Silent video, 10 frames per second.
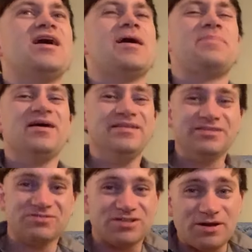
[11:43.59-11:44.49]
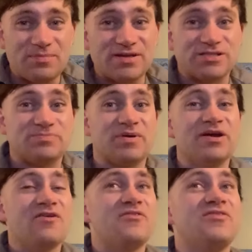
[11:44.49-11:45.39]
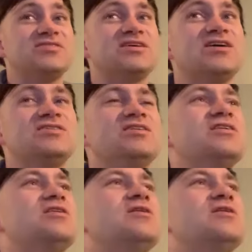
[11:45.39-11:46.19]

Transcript: Apparently there was going to be a spin-off of his character,